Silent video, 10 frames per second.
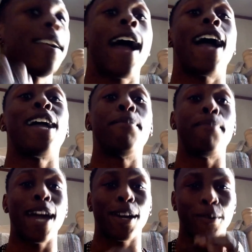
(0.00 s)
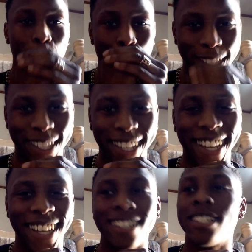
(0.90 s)
I am back once
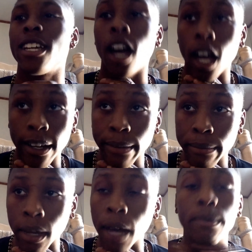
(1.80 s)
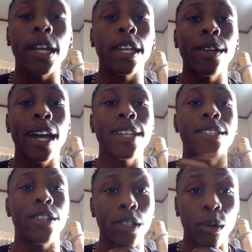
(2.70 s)
again to update you guys
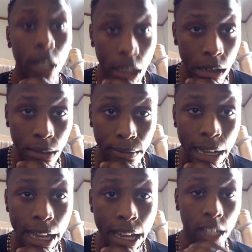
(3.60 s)
during the week of my hair.